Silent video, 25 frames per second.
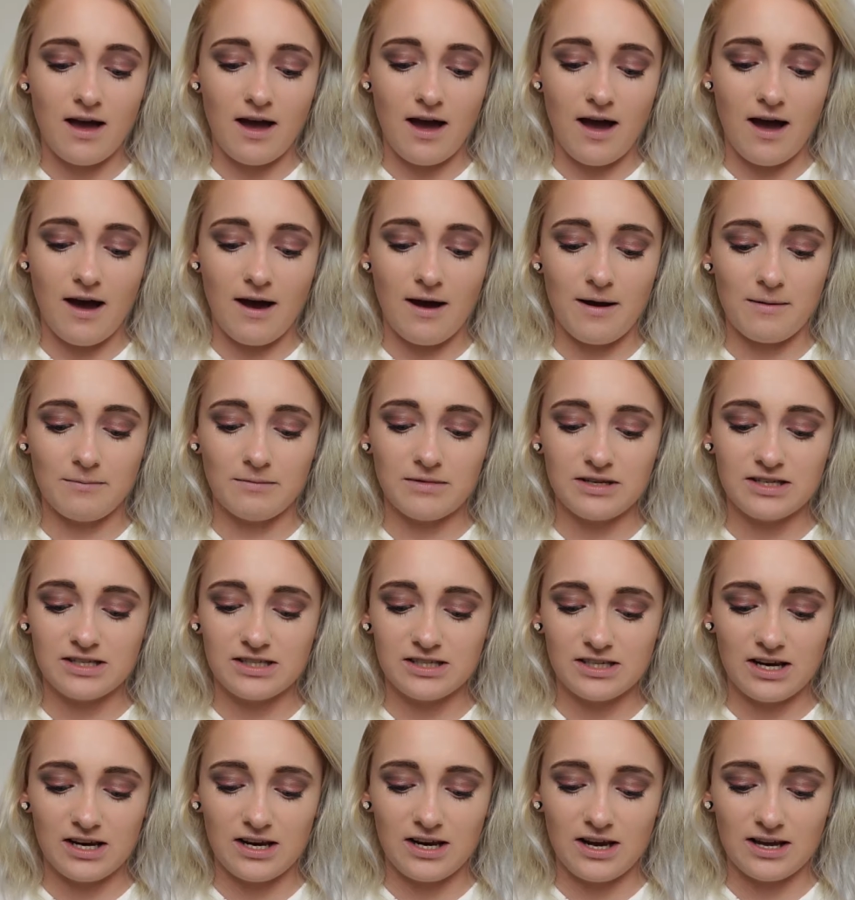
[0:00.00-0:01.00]
Um,
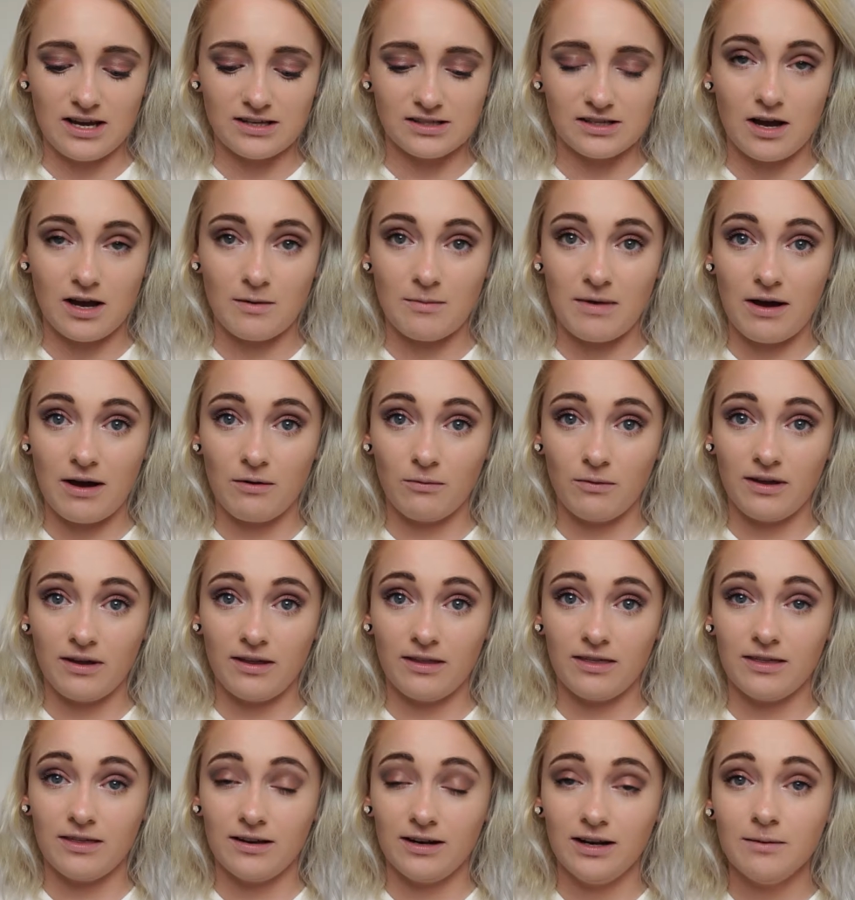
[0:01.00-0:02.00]
she has come out
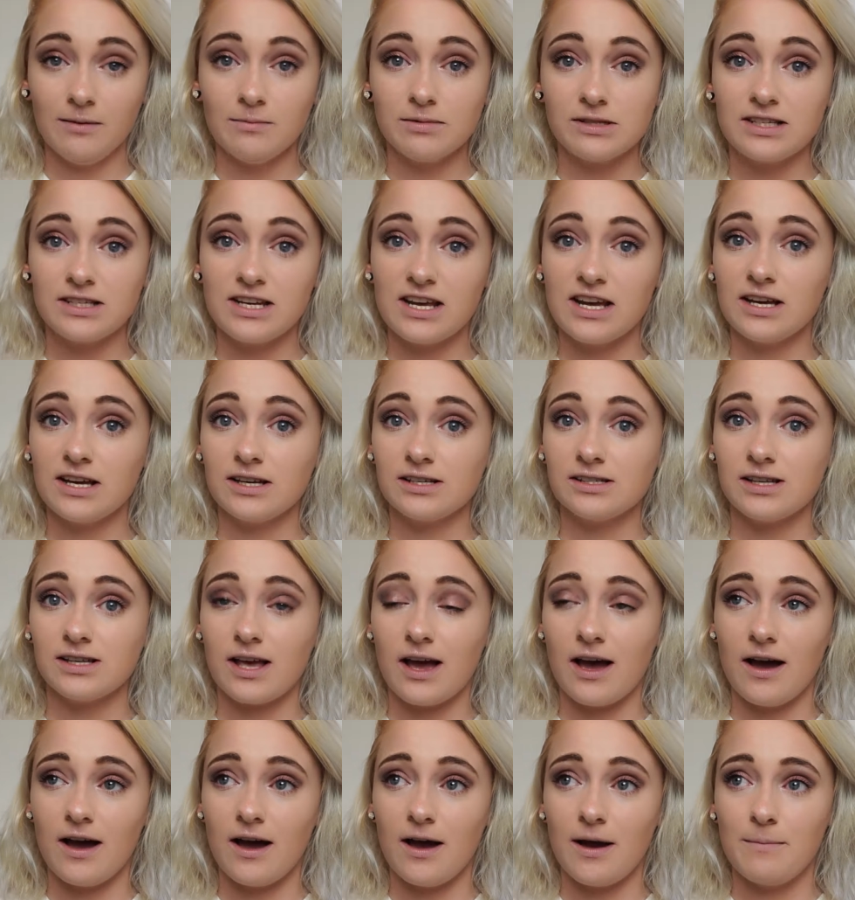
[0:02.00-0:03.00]
with the lipsticks.
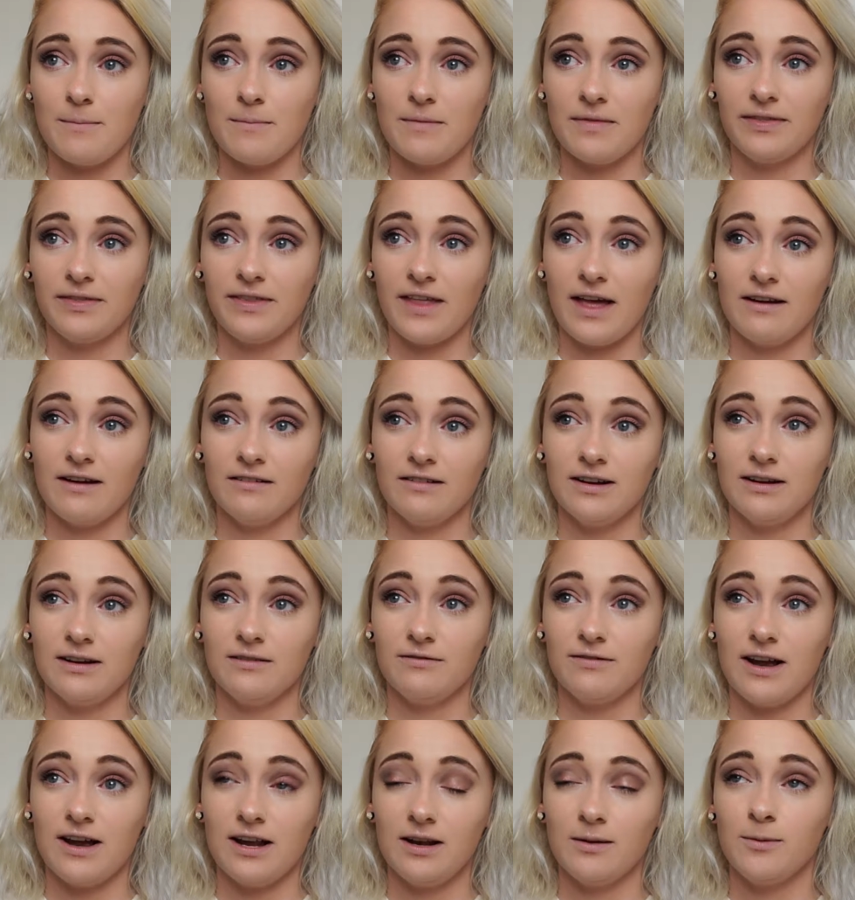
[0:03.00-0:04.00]
Um, they're
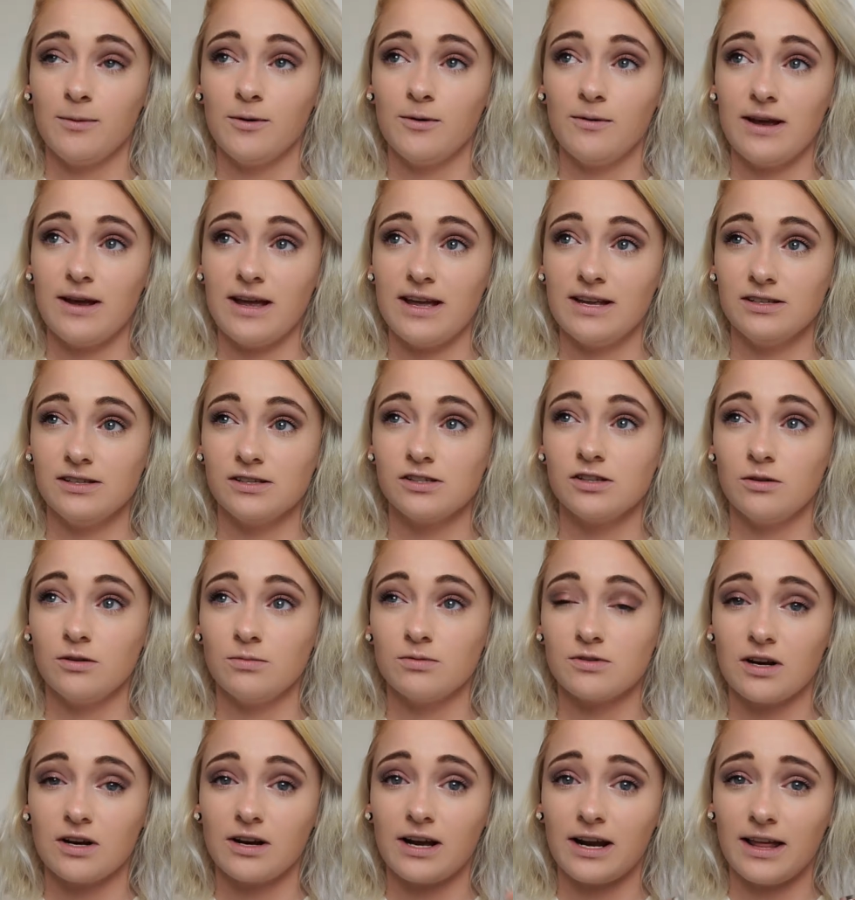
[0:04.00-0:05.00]
available in
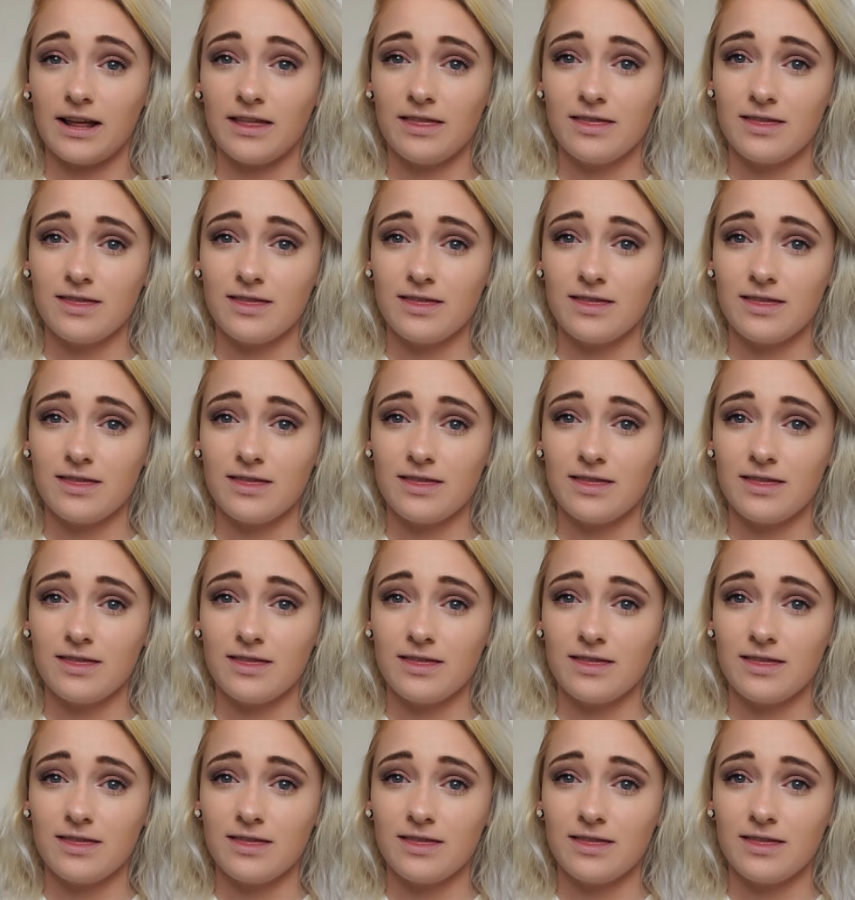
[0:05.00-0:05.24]
Superdrug and I